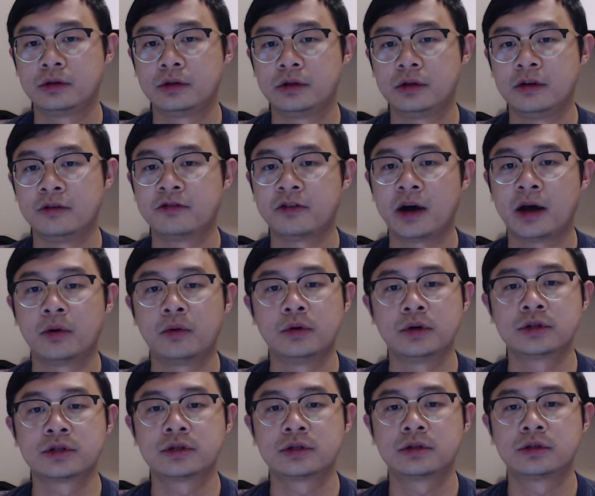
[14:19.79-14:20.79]
if I
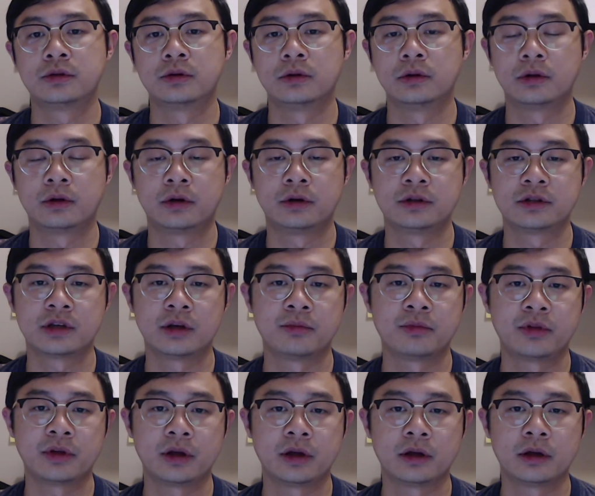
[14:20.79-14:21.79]
was to learn
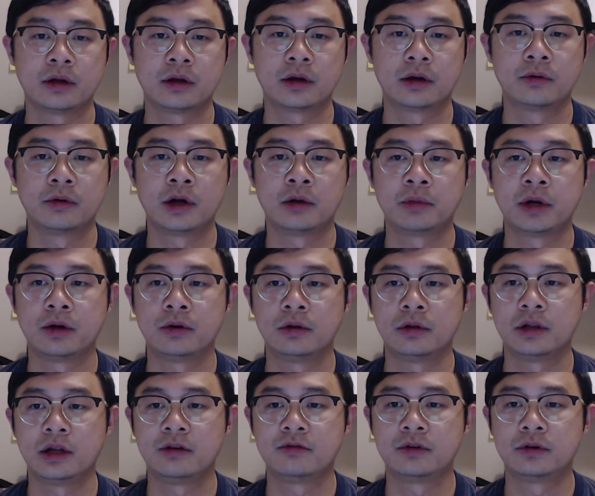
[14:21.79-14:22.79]
something around my own
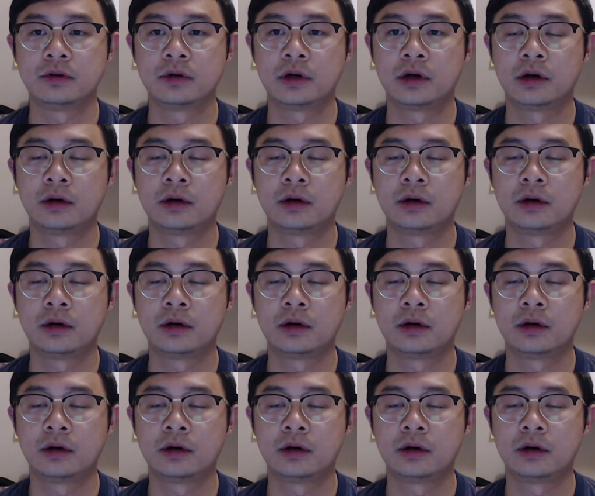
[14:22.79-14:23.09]
level.